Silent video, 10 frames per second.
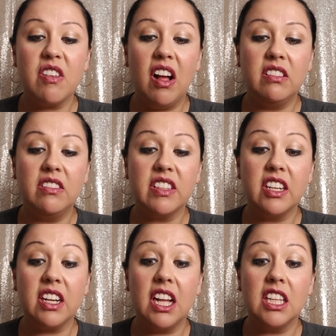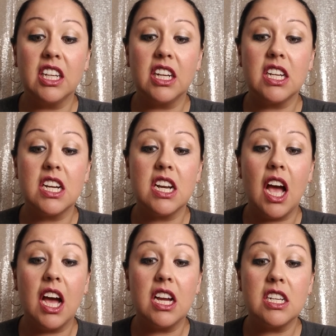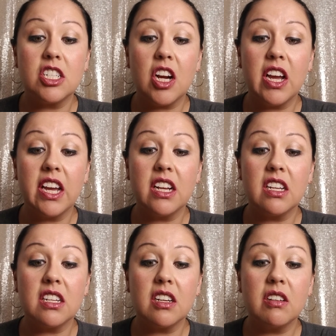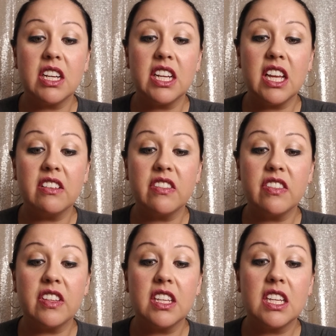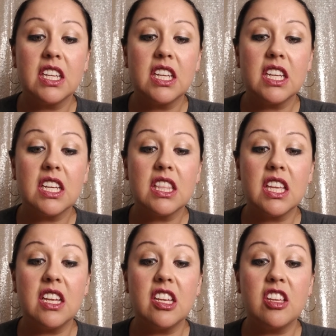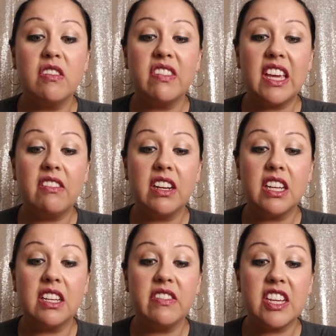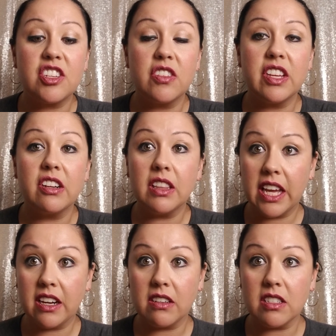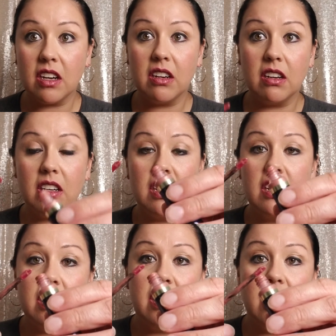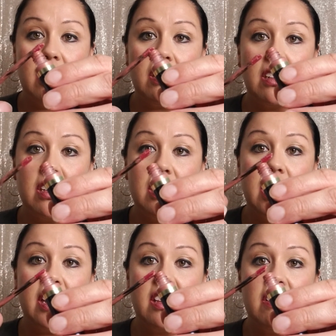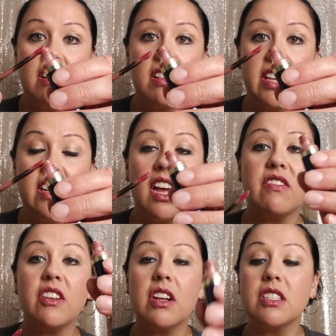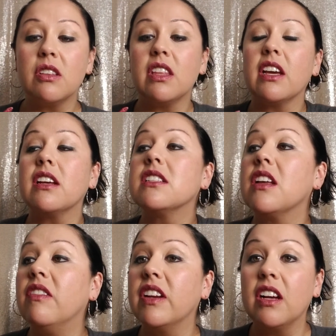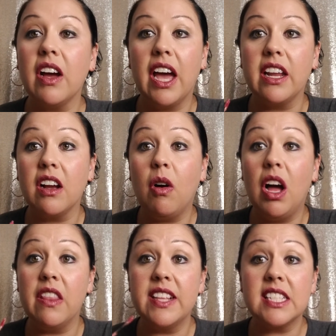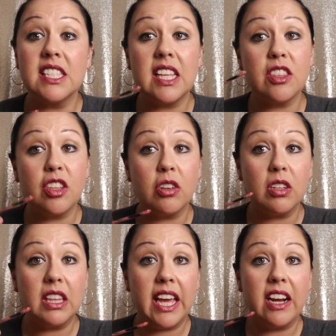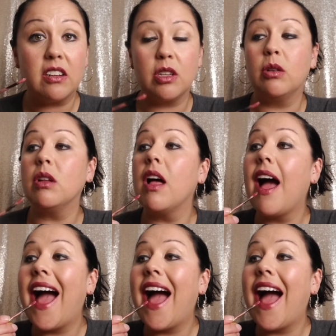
a problem with your color not drying quick enough, then you may want to make sure that your layers are, that you're getting them all cleaned off. They're not too thick. So I'm gonna go ahead and go on. This is the 3rd layer total.